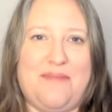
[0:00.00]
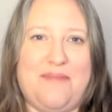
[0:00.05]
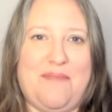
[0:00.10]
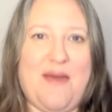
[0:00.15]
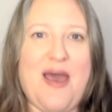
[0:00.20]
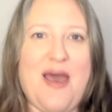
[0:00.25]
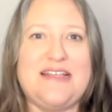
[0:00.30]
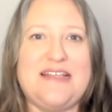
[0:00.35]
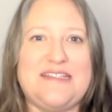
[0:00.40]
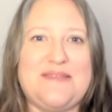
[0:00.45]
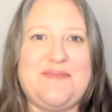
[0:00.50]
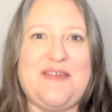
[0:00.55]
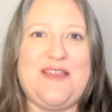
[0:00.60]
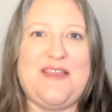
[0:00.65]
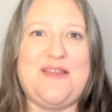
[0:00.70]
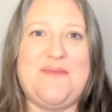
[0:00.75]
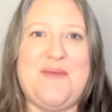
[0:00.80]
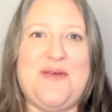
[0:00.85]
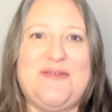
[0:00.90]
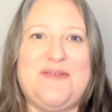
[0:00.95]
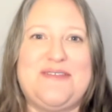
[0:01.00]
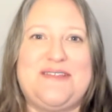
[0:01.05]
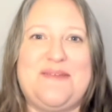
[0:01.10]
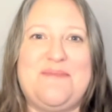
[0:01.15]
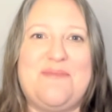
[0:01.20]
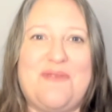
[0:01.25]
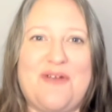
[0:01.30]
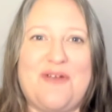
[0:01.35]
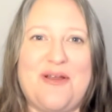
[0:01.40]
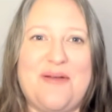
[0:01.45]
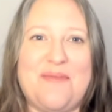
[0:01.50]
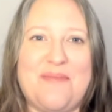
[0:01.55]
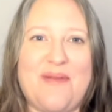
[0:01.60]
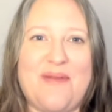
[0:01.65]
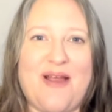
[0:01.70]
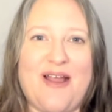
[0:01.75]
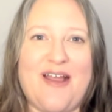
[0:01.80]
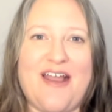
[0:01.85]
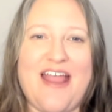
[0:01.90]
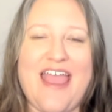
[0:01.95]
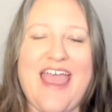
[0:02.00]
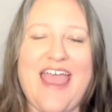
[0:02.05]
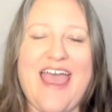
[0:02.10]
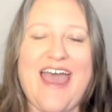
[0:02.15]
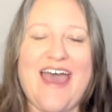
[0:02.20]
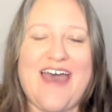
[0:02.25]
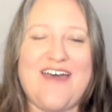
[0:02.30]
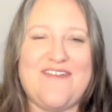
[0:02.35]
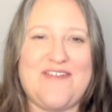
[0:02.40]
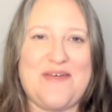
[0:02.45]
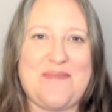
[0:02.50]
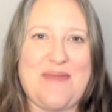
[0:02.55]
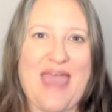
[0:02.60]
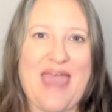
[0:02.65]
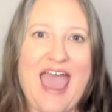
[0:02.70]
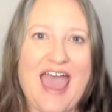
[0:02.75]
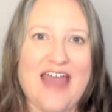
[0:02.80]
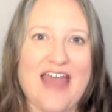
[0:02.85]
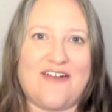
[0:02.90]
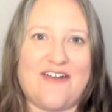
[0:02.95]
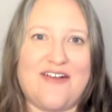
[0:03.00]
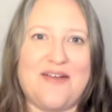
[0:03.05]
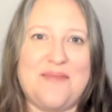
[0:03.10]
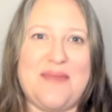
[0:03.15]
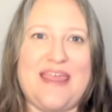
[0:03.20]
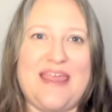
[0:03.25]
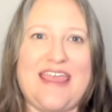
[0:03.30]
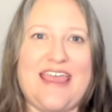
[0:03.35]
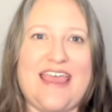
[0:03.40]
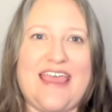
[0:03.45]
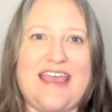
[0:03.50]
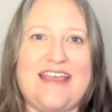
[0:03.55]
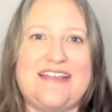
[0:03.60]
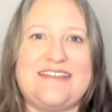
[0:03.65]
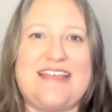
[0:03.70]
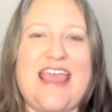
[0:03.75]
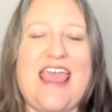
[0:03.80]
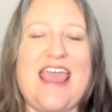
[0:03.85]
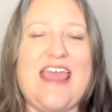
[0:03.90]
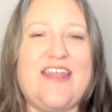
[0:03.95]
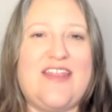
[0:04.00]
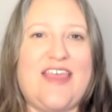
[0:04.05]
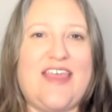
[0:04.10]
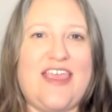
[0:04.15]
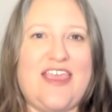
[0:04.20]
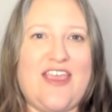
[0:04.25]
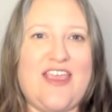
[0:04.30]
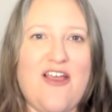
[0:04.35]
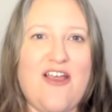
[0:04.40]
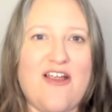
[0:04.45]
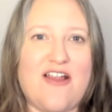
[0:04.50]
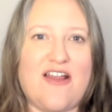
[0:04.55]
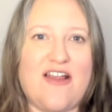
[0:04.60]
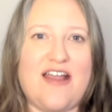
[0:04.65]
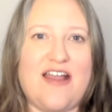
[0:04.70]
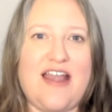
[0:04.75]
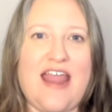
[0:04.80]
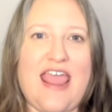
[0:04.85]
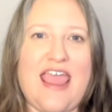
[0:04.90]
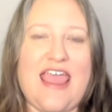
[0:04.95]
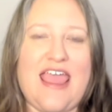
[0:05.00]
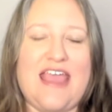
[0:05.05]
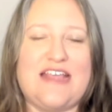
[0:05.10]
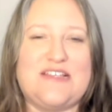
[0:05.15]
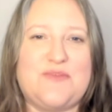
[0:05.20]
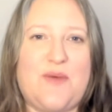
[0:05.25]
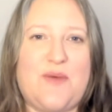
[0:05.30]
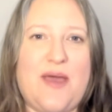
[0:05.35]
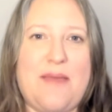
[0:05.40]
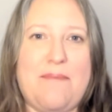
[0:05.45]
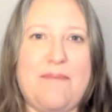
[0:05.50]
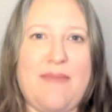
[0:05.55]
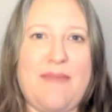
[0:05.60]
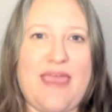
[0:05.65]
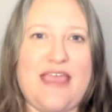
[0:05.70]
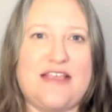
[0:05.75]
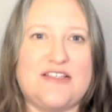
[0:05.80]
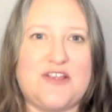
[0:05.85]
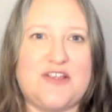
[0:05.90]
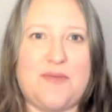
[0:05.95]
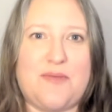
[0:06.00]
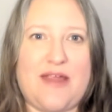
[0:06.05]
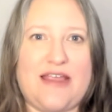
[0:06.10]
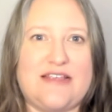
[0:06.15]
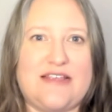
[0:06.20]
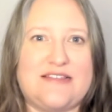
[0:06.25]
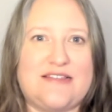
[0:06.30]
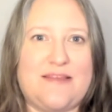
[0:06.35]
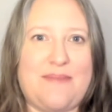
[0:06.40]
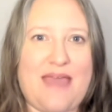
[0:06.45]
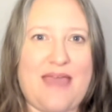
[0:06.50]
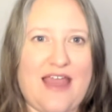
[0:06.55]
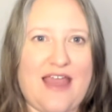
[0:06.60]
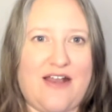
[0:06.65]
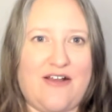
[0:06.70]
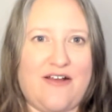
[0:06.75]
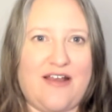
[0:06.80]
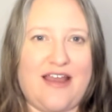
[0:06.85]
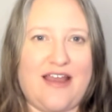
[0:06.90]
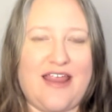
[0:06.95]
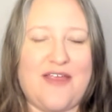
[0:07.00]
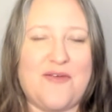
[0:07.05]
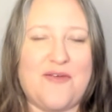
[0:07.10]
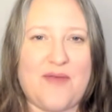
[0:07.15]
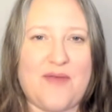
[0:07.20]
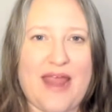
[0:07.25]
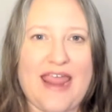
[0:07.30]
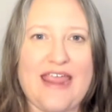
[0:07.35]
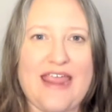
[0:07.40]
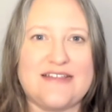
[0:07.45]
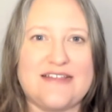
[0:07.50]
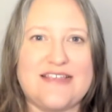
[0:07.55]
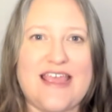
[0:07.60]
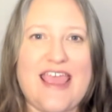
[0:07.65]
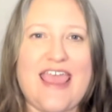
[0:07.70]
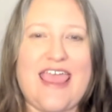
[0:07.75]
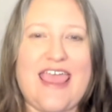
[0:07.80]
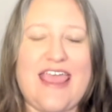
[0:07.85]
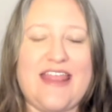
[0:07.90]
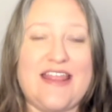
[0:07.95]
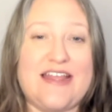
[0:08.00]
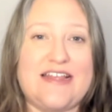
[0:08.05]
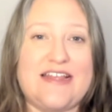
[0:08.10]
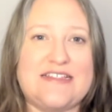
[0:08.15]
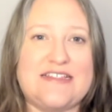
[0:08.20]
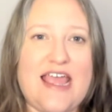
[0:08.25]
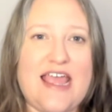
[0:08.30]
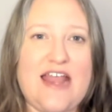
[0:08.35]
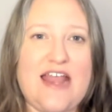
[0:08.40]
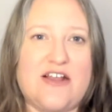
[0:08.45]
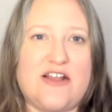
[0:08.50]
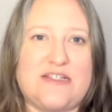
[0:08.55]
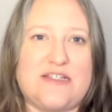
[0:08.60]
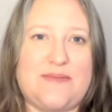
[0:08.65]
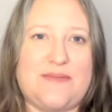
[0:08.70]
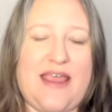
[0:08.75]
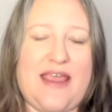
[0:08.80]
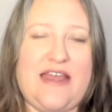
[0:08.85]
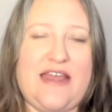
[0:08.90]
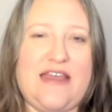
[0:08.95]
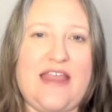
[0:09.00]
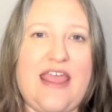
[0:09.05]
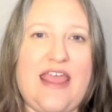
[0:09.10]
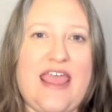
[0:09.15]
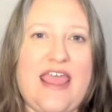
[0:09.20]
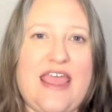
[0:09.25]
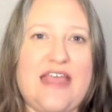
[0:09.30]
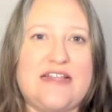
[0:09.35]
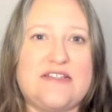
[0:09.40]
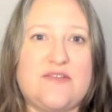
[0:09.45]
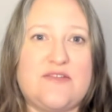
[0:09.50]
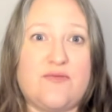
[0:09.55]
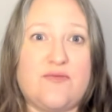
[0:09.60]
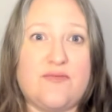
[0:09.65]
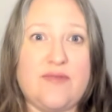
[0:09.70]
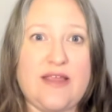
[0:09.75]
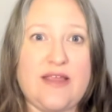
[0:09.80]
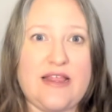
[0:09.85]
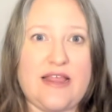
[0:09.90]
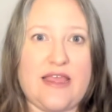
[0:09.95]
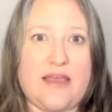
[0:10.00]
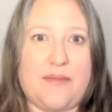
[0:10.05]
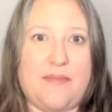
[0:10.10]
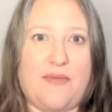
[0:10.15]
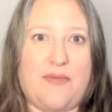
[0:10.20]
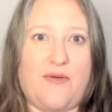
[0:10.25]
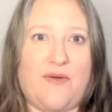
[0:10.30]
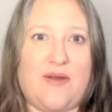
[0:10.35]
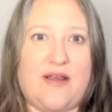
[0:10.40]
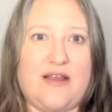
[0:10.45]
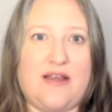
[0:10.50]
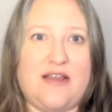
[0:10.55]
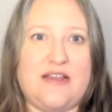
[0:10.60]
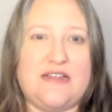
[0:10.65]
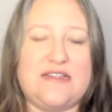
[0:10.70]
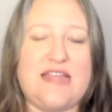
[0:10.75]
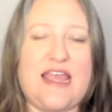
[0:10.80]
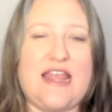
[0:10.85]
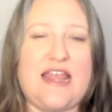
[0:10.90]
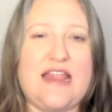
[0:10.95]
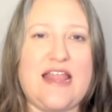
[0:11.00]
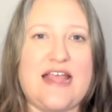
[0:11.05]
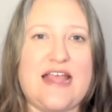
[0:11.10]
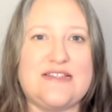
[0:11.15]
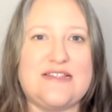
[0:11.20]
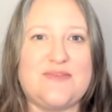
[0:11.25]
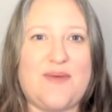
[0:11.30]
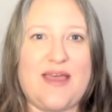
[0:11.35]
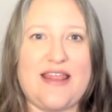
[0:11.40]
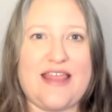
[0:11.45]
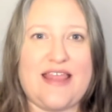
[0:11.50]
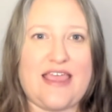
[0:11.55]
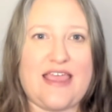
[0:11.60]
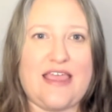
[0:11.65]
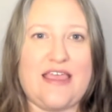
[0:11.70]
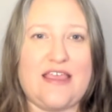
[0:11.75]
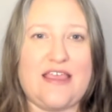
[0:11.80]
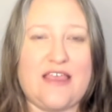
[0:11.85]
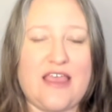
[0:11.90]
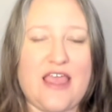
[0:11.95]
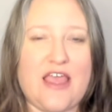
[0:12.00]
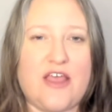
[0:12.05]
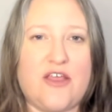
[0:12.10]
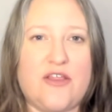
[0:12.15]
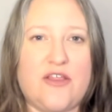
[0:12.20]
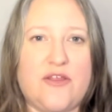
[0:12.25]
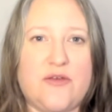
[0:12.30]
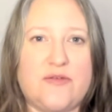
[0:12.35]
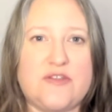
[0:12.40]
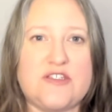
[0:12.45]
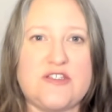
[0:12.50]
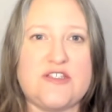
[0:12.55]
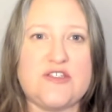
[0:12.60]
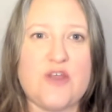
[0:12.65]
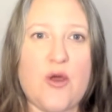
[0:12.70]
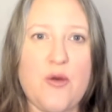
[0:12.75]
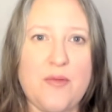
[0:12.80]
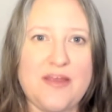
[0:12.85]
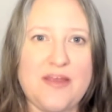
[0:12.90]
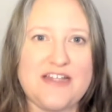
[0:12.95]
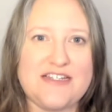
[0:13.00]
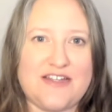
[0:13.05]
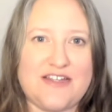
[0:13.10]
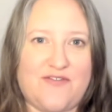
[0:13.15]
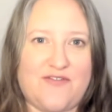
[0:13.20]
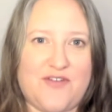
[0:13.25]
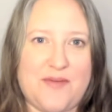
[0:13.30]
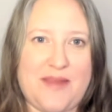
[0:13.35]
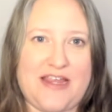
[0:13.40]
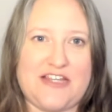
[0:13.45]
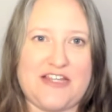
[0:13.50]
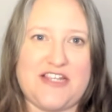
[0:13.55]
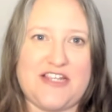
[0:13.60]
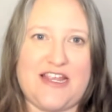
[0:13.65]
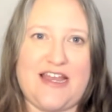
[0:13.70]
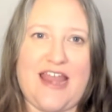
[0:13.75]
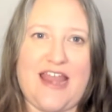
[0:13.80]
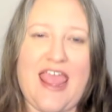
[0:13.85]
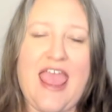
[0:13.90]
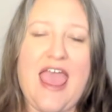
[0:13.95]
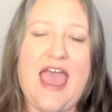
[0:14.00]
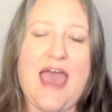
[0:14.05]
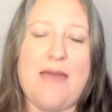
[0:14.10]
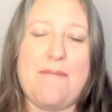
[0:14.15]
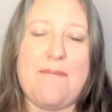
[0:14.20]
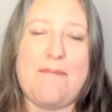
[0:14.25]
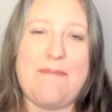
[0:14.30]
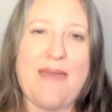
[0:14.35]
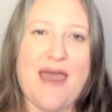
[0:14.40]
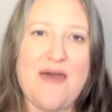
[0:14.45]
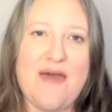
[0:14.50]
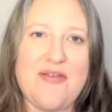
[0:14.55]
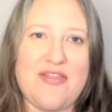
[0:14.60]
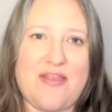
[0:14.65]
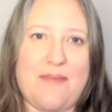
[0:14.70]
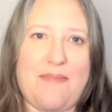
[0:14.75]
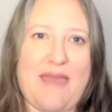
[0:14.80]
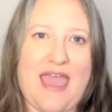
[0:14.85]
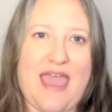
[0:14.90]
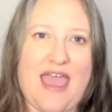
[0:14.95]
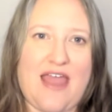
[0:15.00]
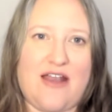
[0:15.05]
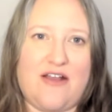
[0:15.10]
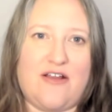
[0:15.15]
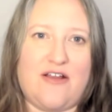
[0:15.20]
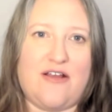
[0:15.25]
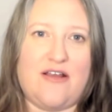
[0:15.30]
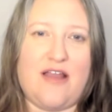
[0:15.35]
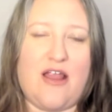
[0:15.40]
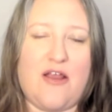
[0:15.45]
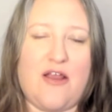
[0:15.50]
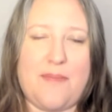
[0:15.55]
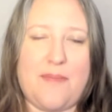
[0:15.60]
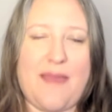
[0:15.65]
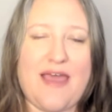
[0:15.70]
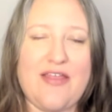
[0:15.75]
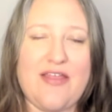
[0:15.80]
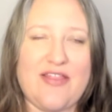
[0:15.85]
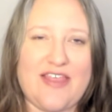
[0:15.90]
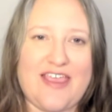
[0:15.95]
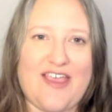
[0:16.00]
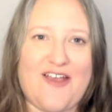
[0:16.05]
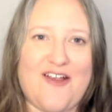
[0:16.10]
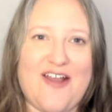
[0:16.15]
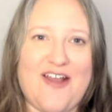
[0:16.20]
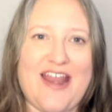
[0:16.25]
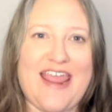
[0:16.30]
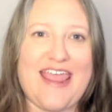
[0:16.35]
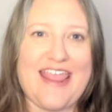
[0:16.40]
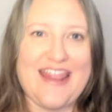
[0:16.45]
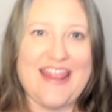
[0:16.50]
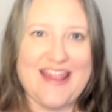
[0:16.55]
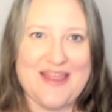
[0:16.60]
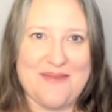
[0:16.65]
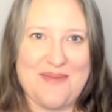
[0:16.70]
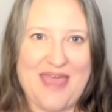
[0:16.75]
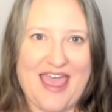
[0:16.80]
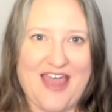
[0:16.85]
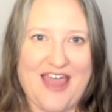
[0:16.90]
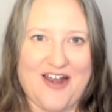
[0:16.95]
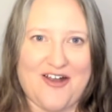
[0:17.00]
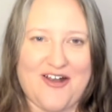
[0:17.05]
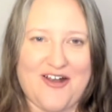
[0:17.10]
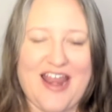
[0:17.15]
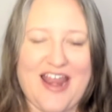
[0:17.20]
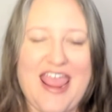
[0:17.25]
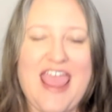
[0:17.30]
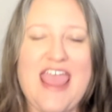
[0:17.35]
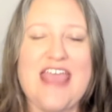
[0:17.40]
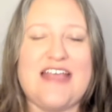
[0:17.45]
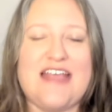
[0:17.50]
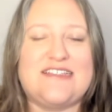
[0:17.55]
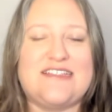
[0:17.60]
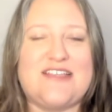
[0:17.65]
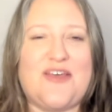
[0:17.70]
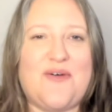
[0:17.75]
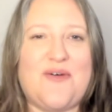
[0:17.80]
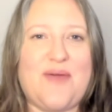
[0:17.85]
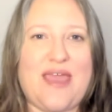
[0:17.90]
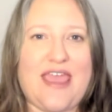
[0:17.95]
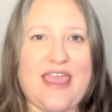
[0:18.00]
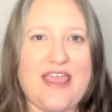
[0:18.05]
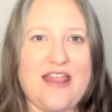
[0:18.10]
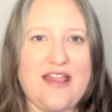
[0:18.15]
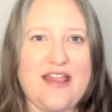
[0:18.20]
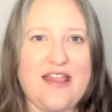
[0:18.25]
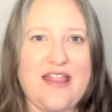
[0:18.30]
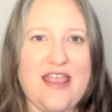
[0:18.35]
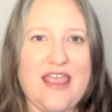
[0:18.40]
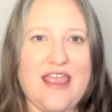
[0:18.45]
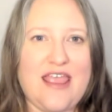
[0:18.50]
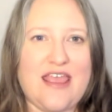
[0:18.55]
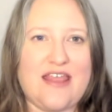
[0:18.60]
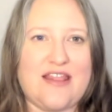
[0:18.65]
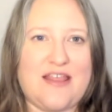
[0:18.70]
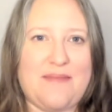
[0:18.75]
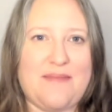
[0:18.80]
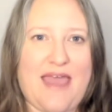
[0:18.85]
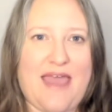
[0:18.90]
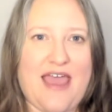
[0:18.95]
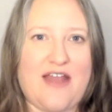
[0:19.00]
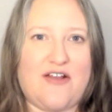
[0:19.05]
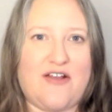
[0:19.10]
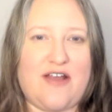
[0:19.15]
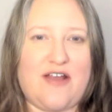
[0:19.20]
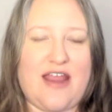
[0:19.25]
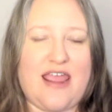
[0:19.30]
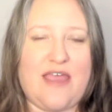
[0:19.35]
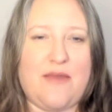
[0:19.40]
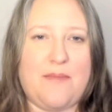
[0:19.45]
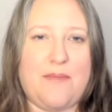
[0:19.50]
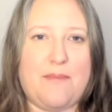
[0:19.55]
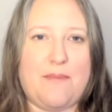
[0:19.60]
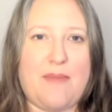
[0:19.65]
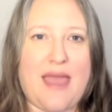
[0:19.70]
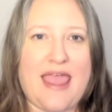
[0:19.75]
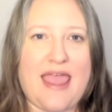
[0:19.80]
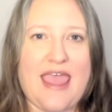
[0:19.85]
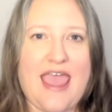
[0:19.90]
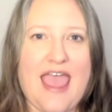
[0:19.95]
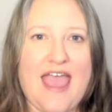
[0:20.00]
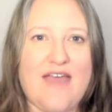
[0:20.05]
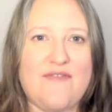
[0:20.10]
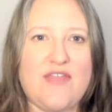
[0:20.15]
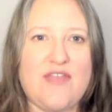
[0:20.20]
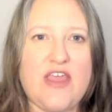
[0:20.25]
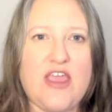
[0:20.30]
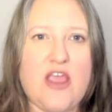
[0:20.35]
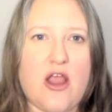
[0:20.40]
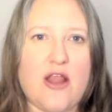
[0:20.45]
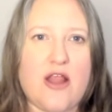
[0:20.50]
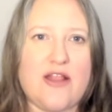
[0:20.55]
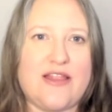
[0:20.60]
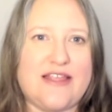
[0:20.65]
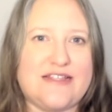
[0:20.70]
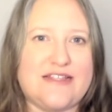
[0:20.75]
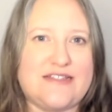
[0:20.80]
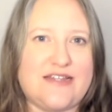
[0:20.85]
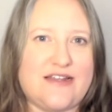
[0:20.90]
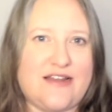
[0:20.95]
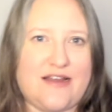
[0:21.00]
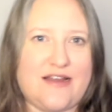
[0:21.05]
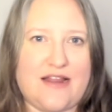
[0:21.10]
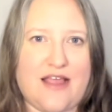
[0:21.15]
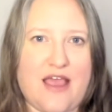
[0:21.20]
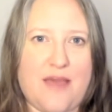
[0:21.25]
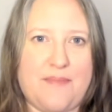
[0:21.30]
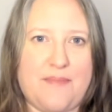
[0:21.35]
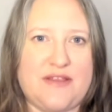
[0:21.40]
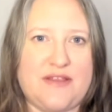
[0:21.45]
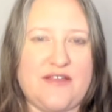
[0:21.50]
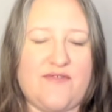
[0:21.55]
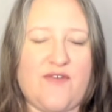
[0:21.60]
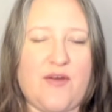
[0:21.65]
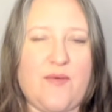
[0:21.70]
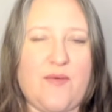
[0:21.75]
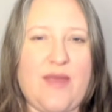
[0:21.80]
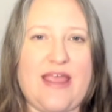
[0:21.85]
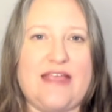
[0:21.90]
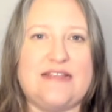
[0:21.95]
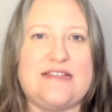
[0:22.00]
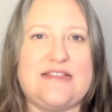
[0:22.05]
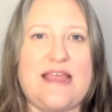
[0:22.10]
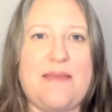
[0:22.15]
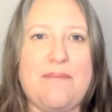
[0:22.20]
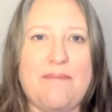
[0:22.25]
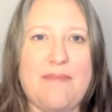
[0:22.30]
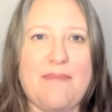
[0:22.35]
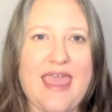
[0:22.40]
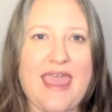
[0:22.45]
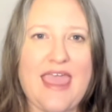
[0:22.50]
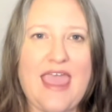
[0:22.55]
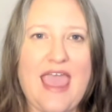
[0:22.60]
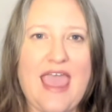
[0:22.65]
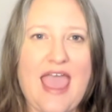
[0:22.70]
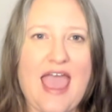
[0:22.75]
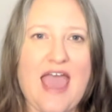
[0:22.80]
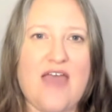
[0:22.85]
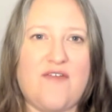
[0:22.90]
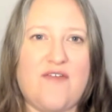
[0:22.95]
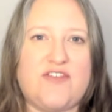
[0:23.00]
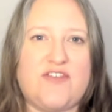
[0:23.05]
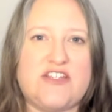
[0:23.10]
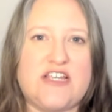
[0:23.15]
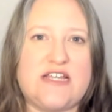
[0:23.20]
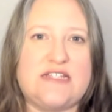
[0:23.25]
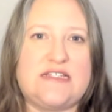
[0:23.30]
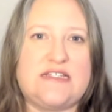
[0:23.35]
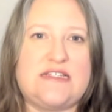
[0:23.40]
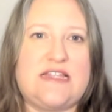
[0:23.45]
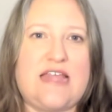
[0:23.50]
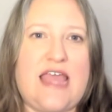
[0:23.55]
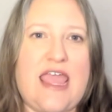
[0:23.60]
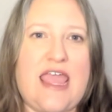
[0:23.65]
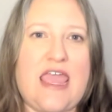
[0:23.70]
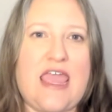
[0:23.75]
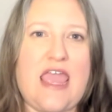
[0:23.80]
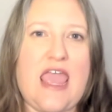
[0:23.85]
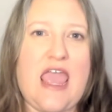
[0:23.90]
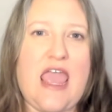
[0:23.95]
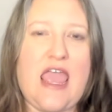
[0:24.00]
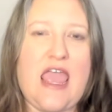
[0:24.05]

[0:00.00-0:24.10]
possibly the most important part of a pattern, because the yarn is what makes or breaks the pattern, right? In the designer's mind, it's really important, and that's why they include so much information about the pattern or about the yarn in the pattern. So in the pattern, it might have the yarn listed in a couple different ways. It may have just like